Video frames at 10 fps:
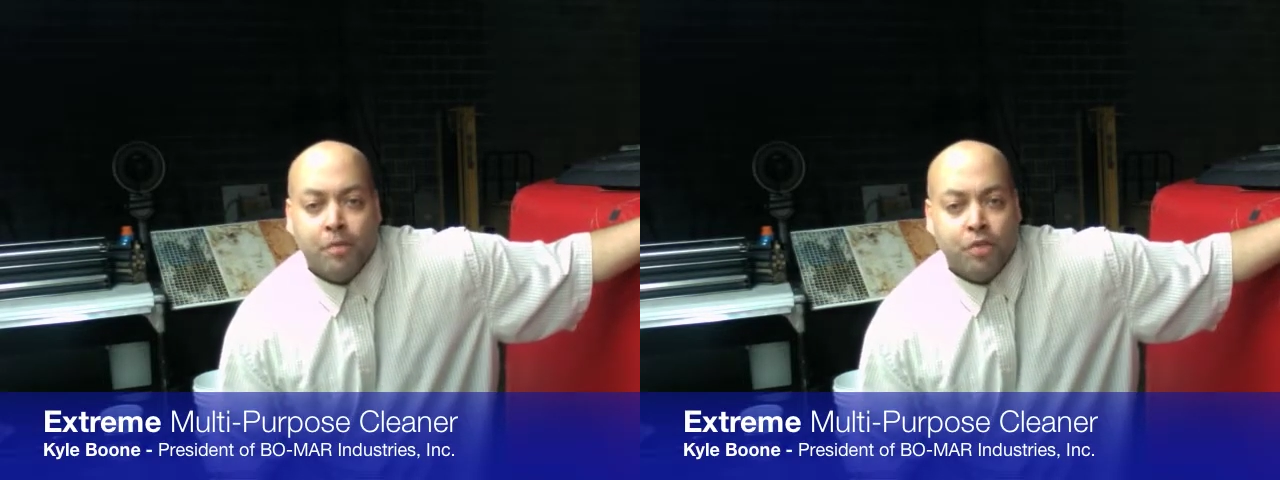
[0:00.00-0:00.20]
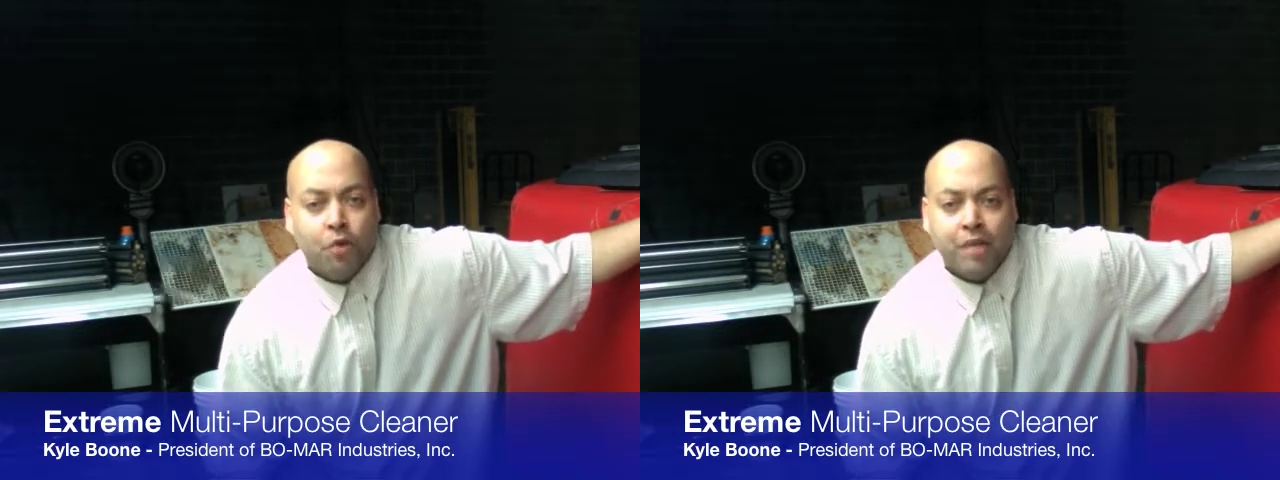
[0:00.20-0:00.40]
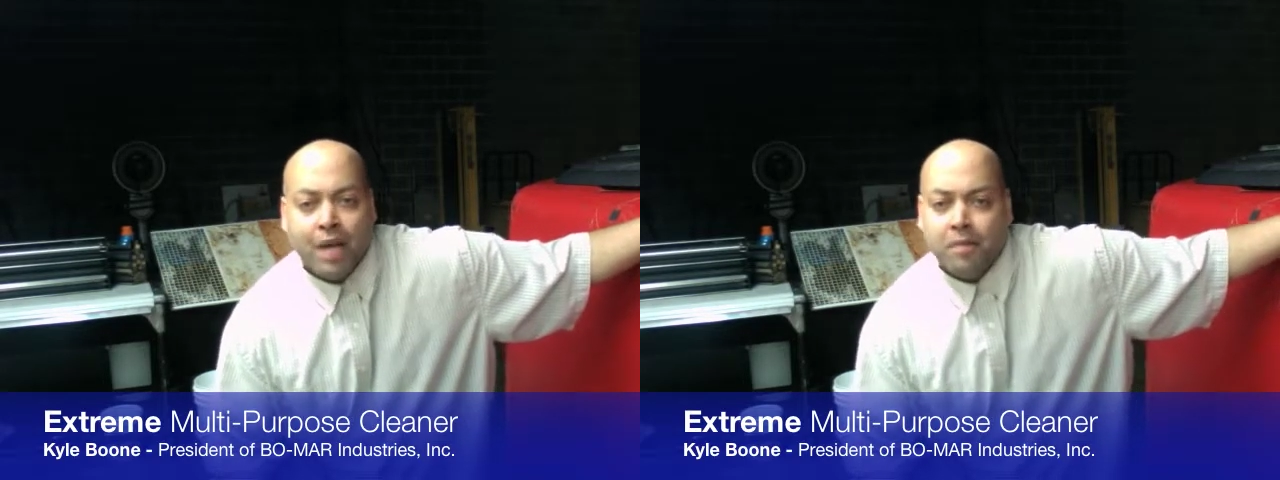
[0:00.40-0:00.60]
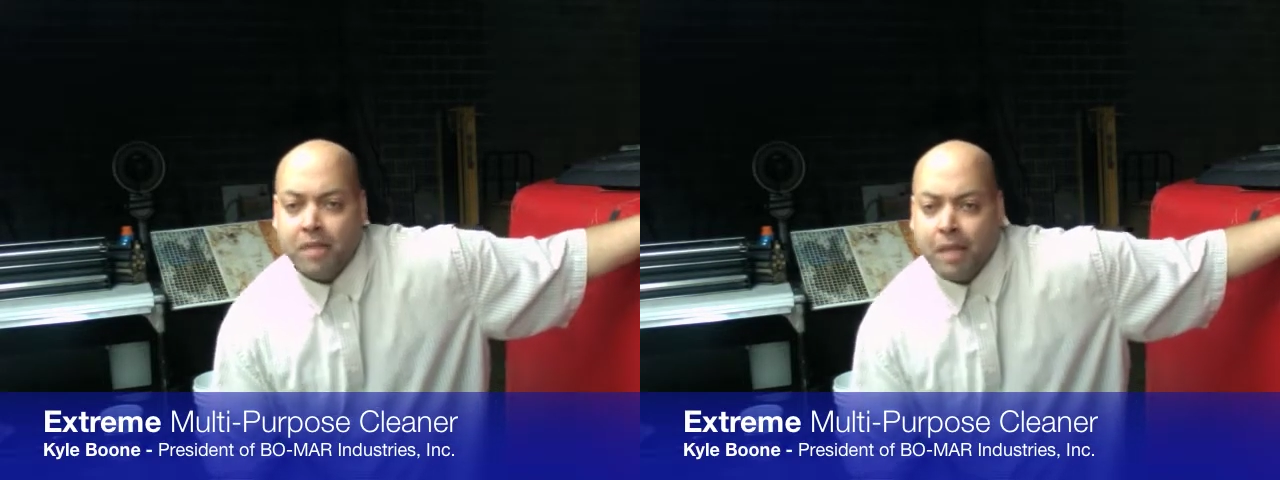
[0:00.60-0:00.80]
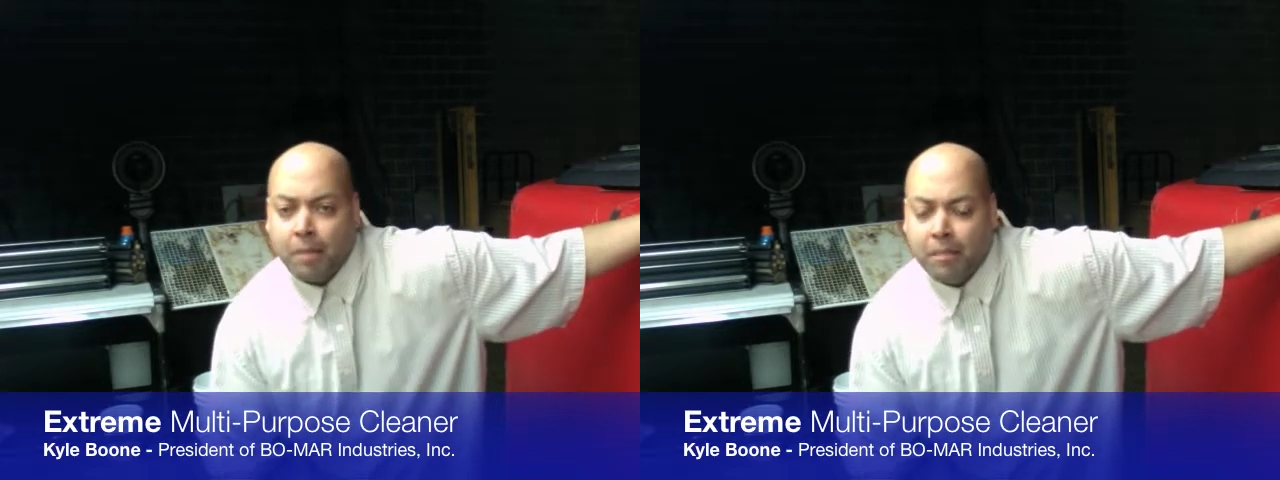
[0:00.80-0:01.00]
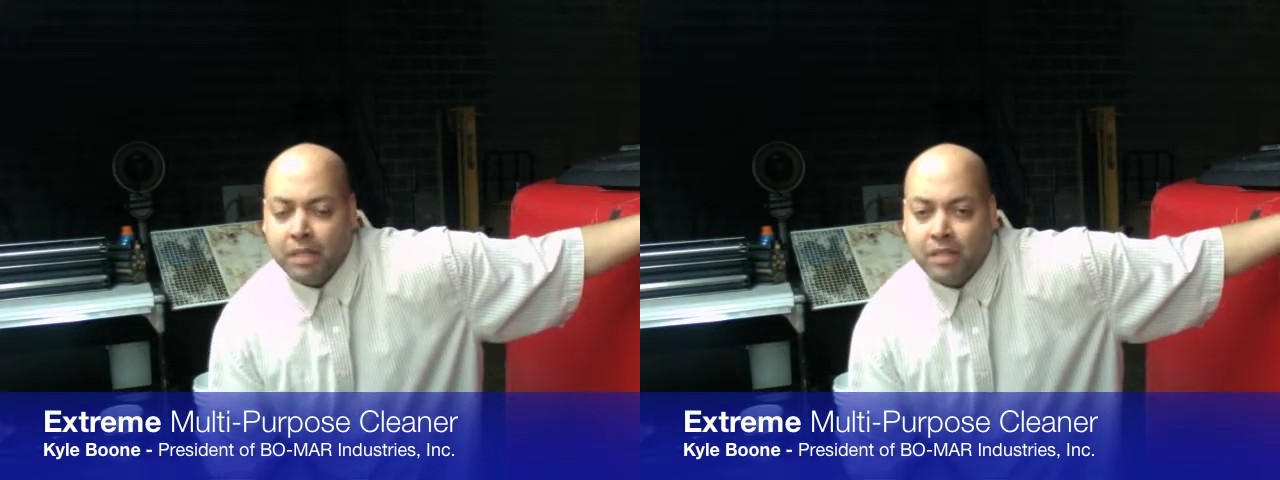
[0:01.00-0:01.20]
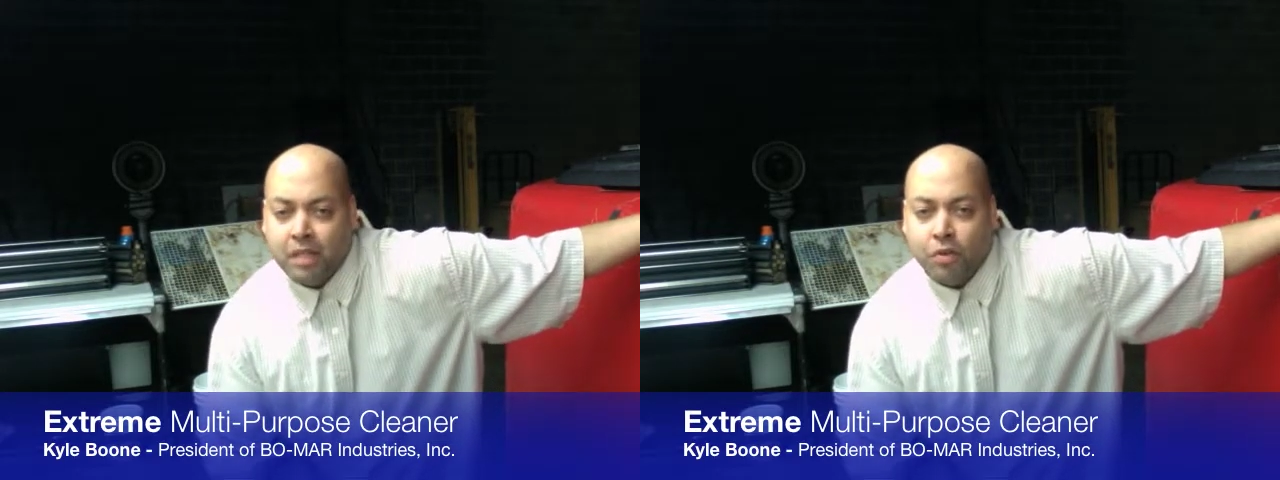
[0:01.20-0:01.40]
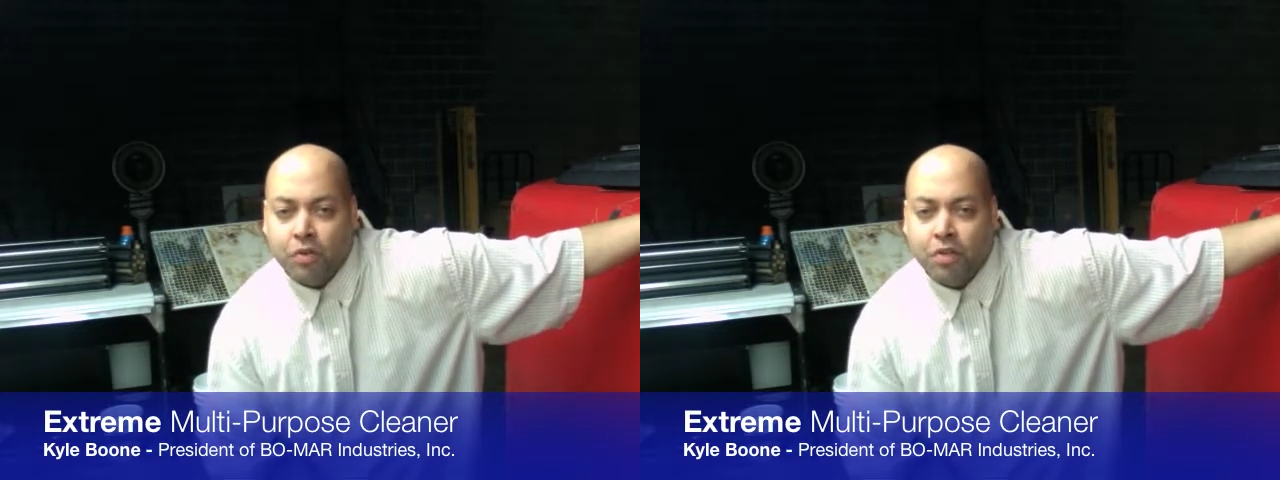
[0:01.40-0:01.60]
those items that might be
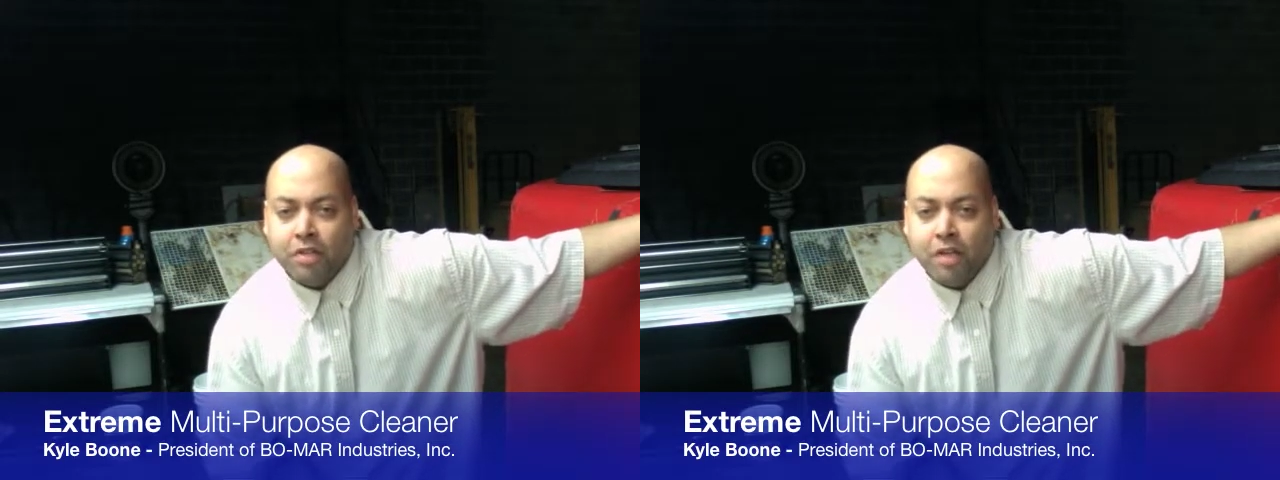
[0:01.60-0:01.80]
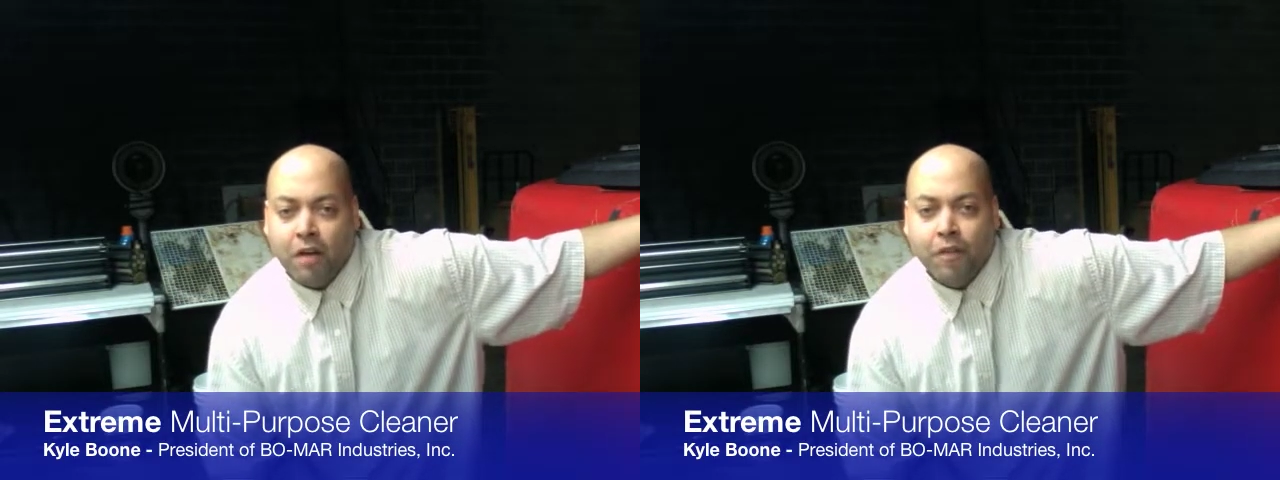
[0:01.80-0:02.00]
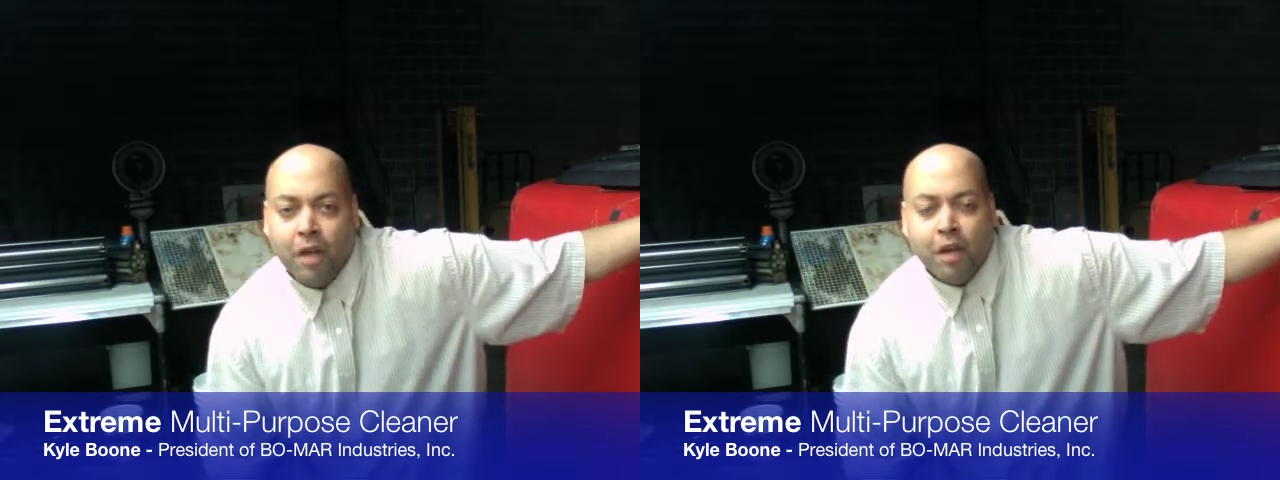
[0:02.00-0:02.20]
sitting on your shelf.